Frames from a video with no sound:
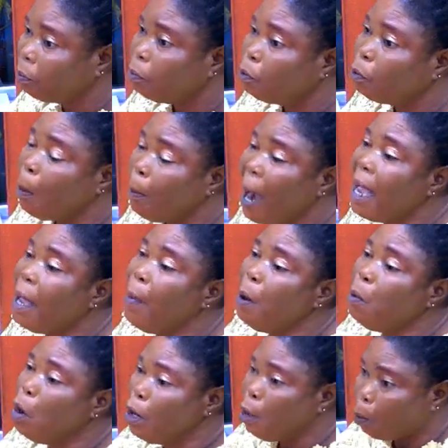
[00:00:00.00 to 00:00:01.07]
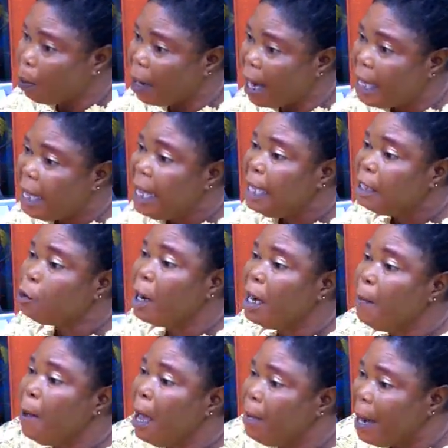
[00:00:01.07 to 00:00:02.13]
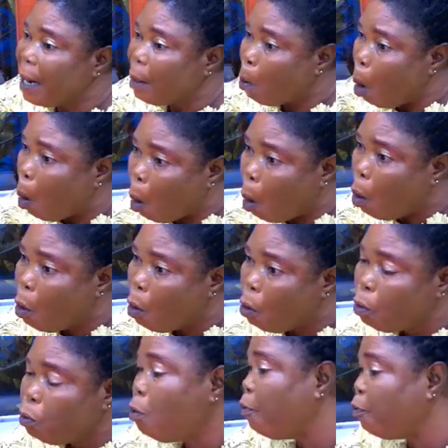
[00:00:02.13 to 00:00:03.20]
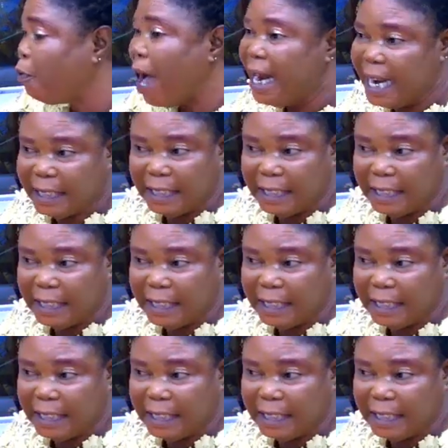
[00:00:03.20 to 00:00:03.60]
Or buy a bell window cray. So, the bellman or ho. No fine, it's